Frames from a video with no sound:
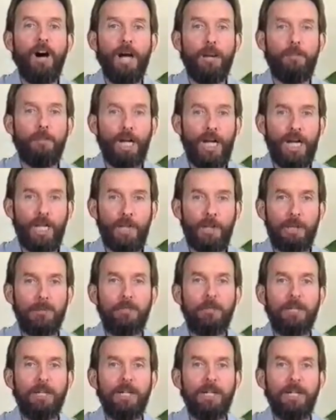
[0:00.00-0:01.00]
vibrate
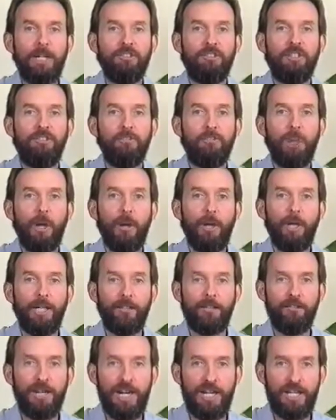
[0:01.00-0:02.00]
them as if
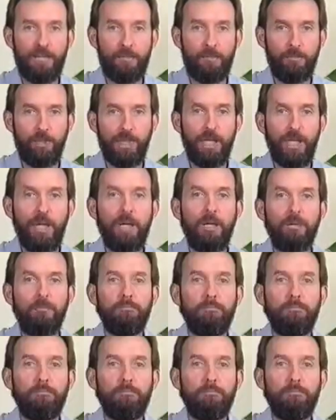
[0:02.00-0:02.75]
blowing a raspberry.